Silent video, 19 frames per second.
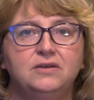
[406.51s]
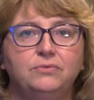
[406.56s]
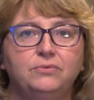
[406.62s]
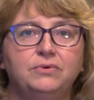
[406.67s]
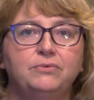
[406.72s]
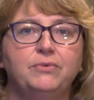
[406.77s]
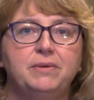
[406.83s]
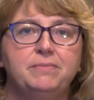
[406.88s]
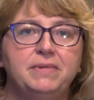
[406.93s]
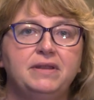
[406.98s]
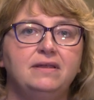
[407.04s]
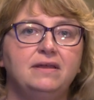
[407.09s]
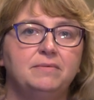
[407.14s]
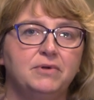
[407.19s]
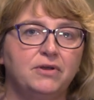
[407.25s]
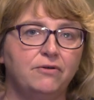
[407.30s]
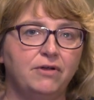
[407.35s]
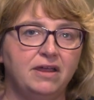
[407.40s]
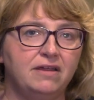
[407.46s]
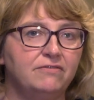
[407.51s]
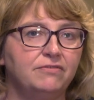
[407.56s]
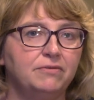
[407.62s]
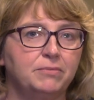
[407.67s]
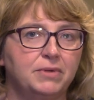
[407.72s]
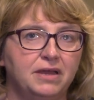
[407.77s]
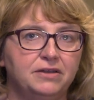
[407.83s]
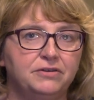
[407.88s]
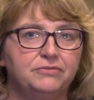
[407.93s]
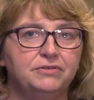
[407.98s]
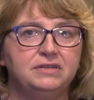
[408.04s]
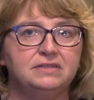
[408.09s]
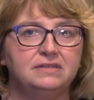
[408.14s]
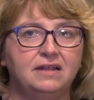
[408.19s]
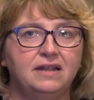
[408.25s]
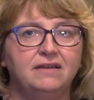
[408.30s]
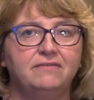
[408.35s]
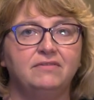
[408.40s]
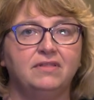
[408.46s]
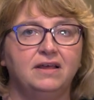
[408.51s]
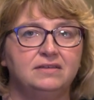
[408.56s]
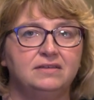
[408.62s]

When women immigrate from countries that have